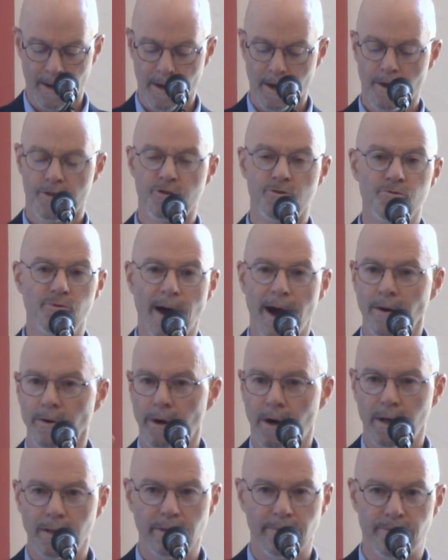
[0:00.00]

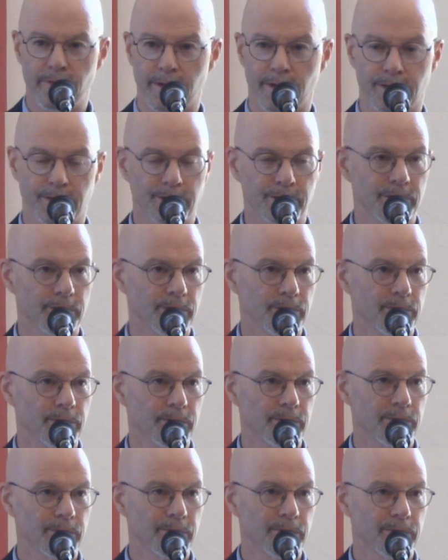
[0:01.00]
Throughout all of
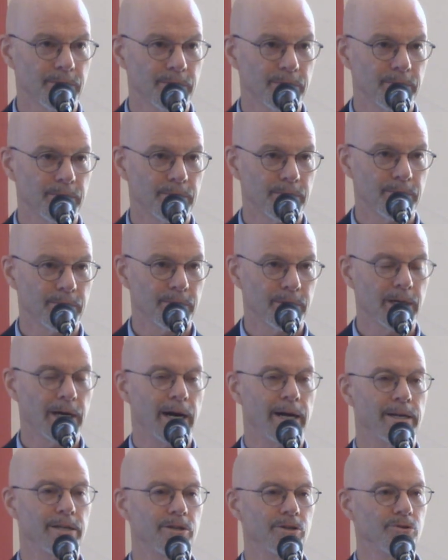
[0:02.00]
this,
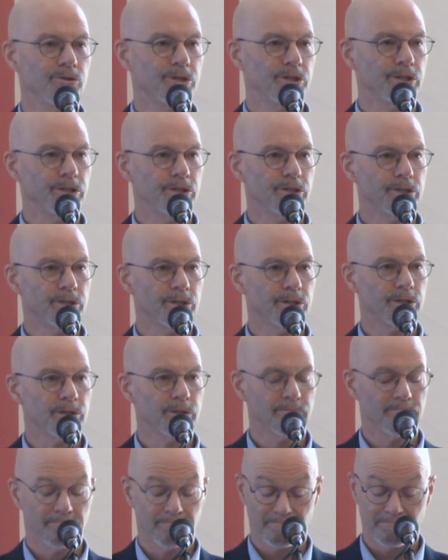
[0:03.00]
God
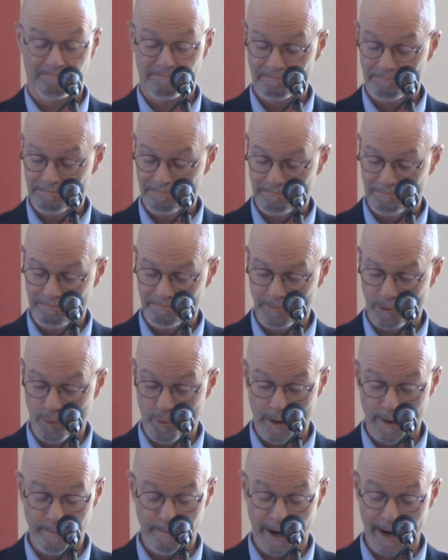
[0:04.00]
uses
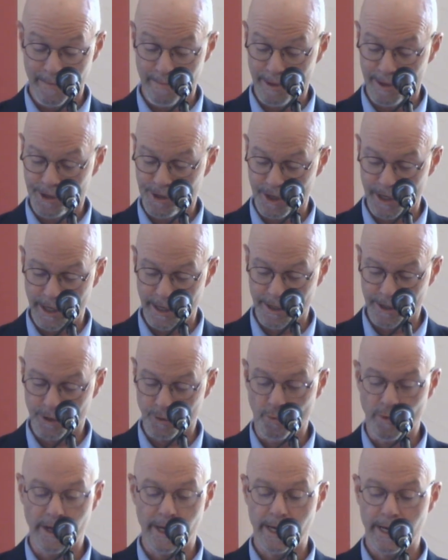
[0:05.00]
what might be seen as
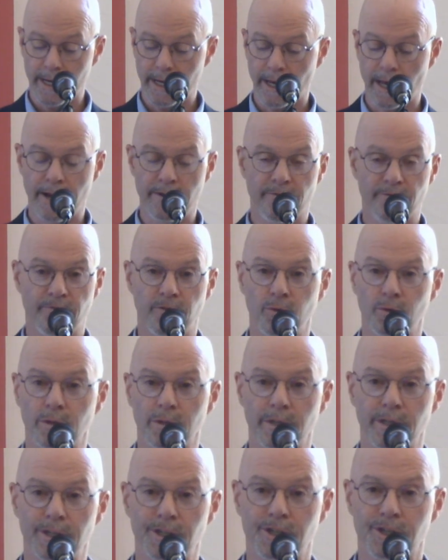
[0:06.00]
weak and
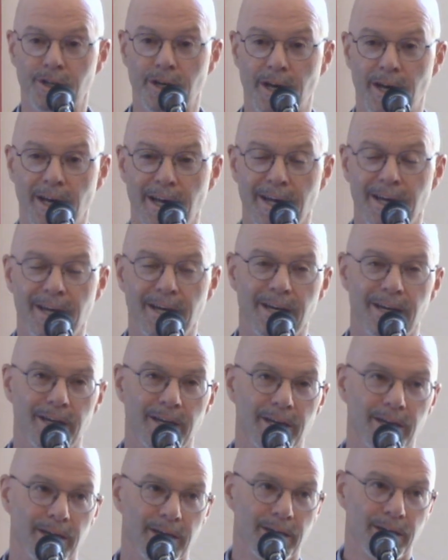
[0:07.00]
foolish
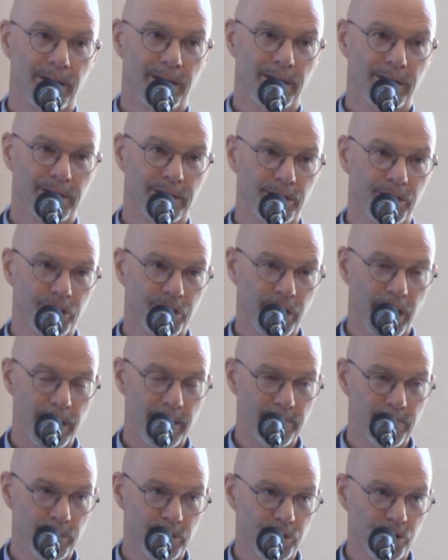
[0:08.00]
to
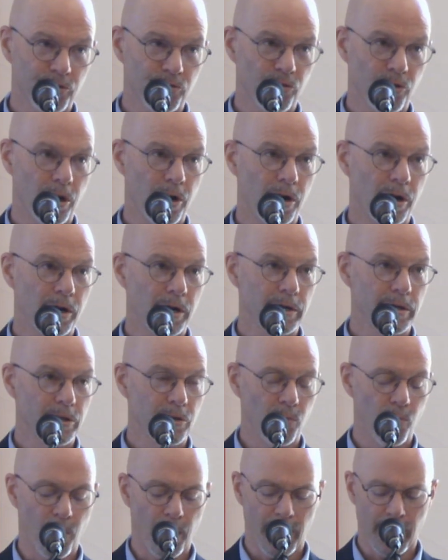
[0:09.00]
shame the strong and
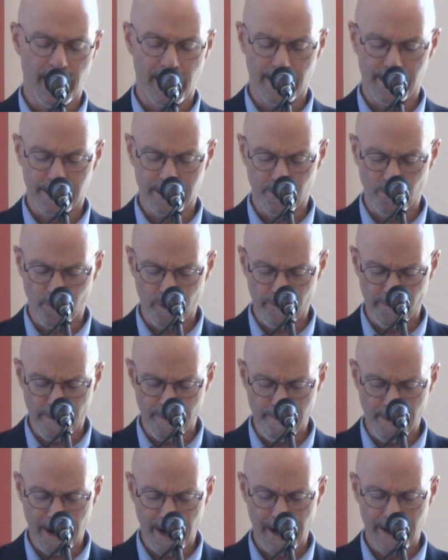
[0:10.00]
the wise. And we're
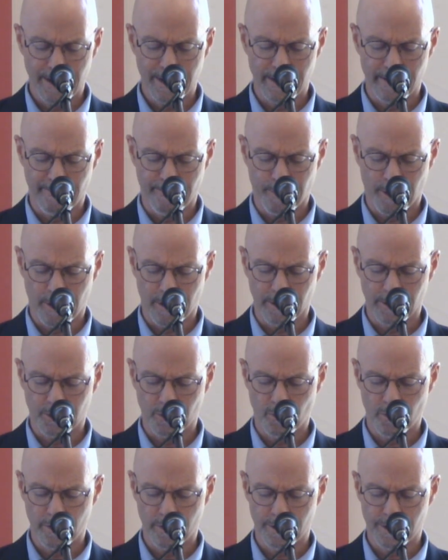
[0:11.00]
reminded of Paul's
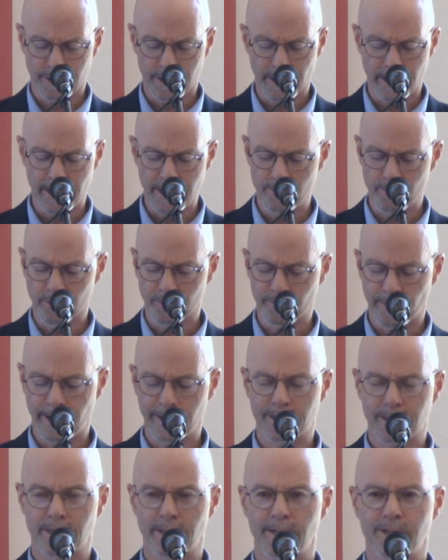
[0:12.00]
words that he will
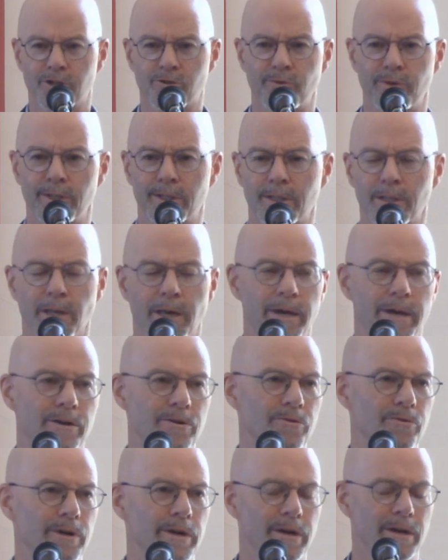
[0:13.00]
write centuries
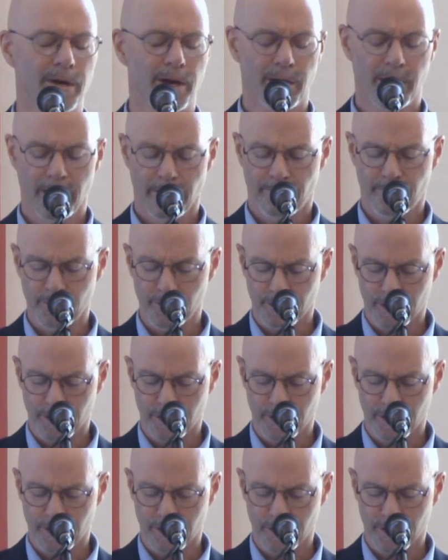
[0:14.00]
later in 1